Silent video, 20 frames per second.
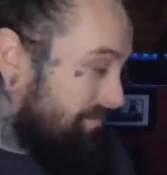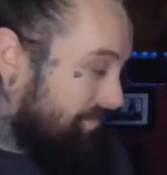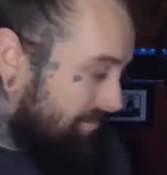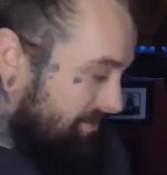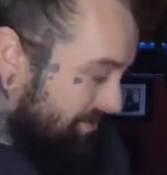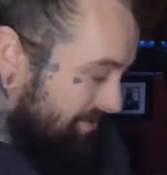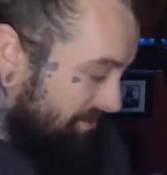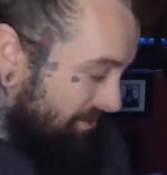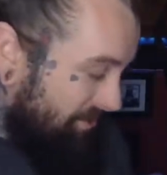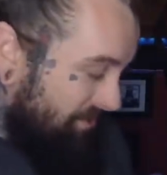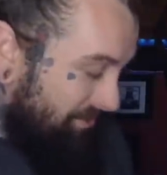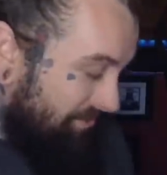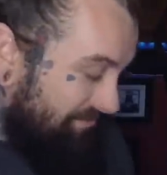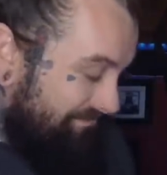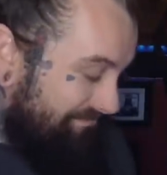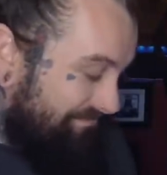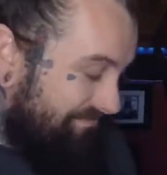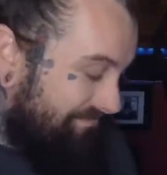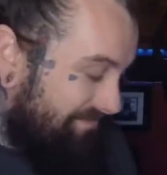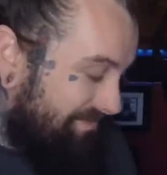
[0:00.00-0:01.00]
So,
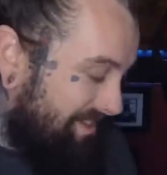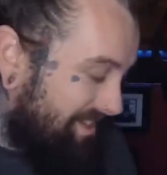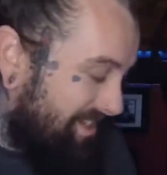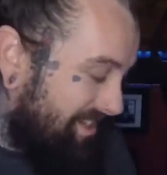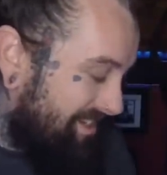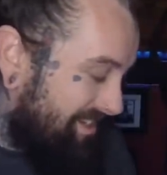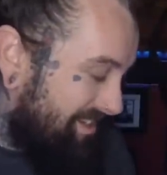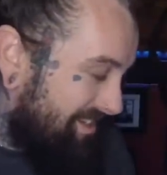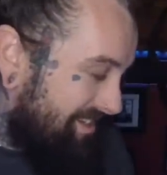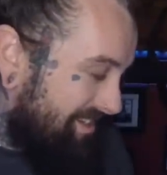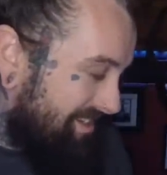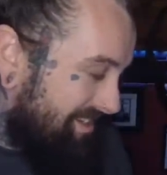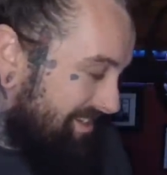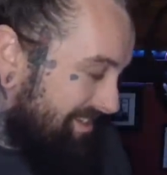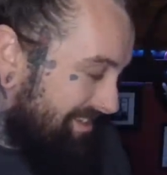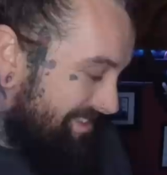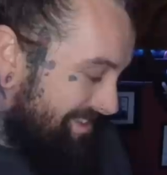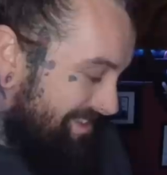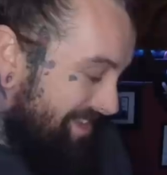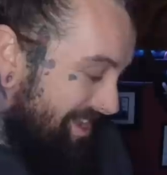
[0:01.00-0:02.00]

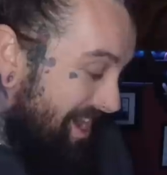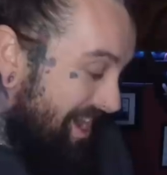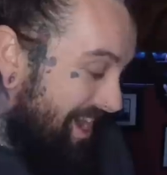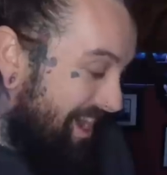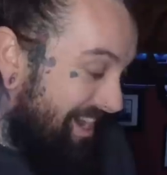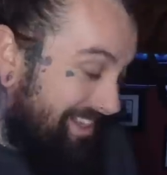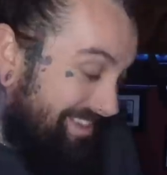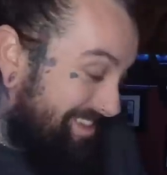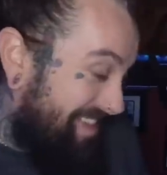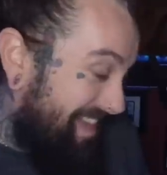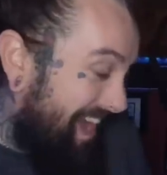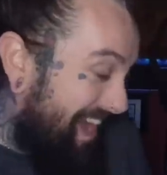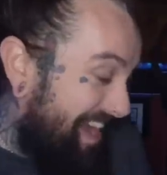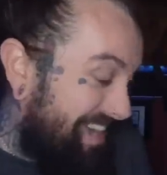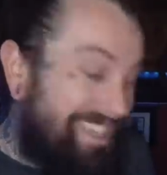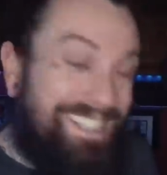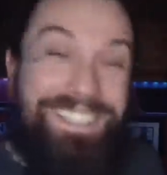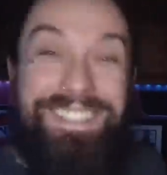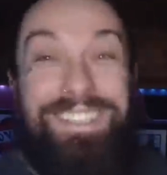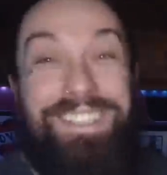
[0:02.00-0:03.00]

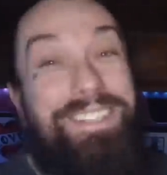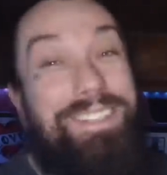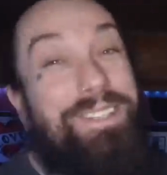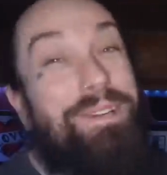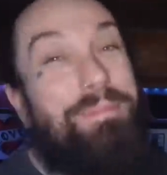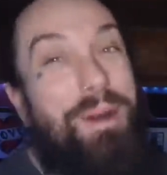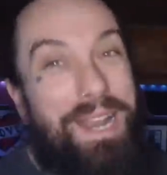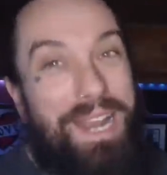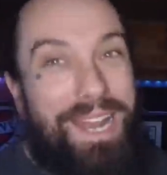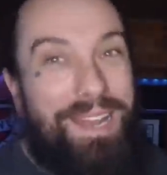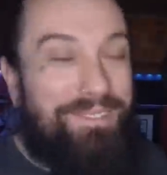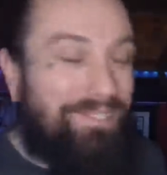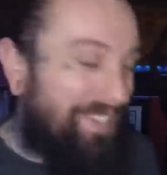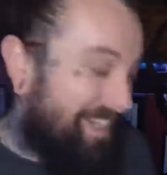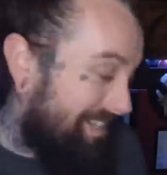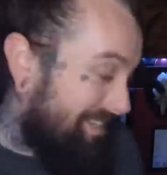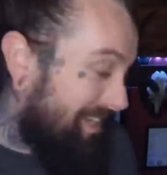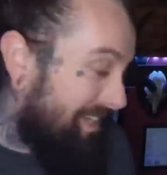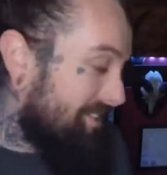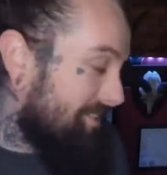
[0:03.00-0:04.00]
that is, come on, admit
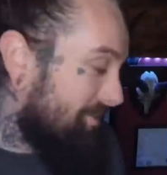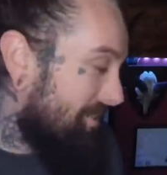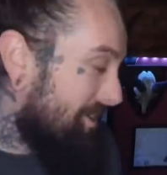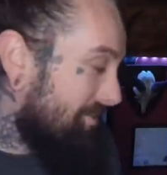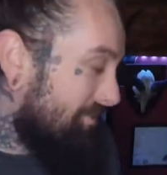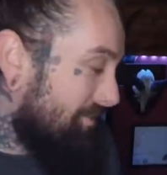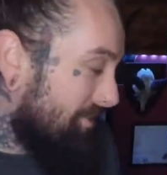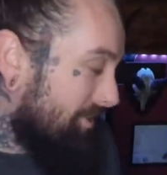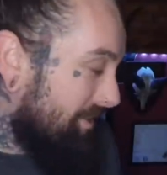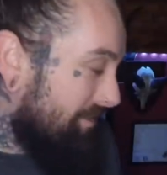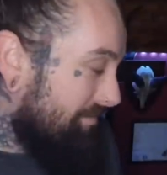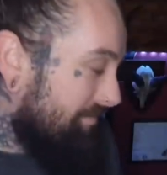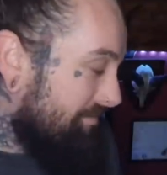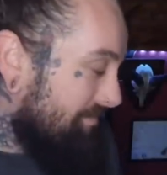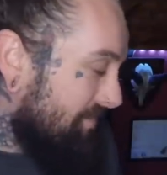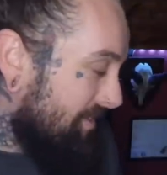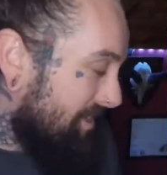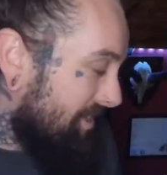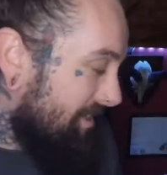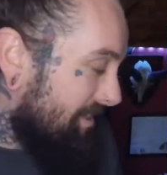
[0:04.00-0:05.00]
it, that's quite funny.
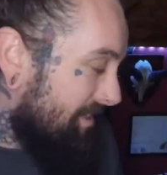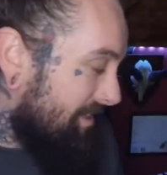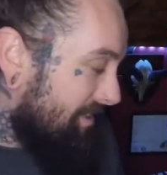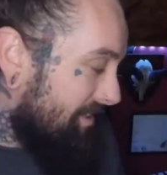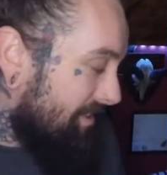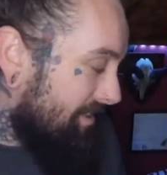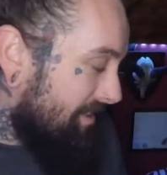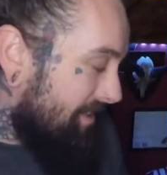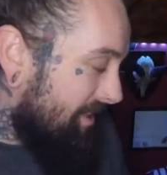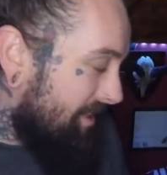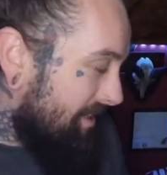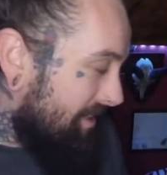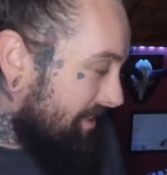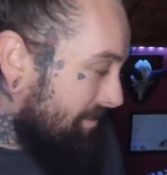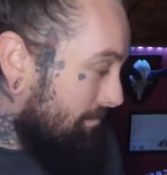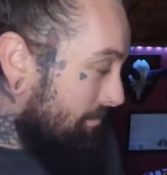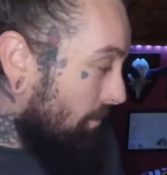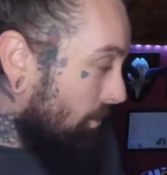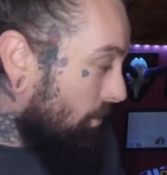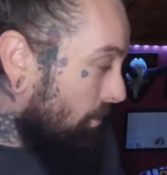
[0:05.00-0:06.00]

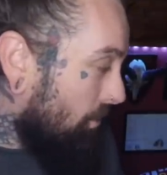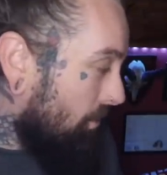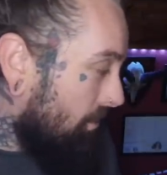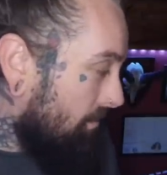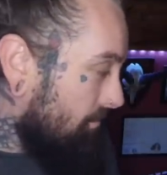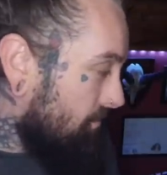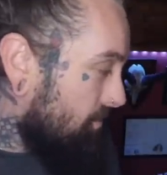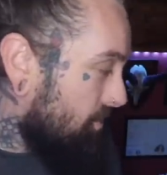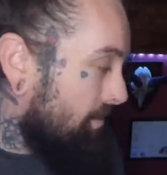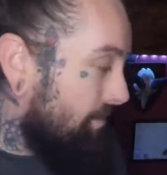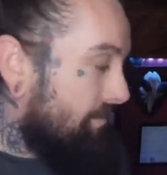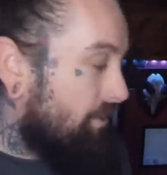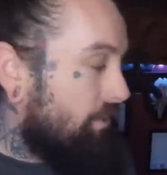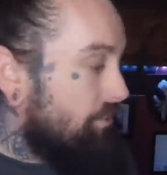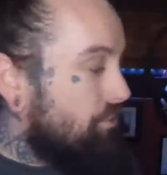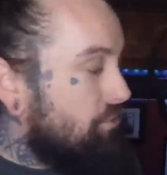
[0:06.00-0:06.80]
More. So we've got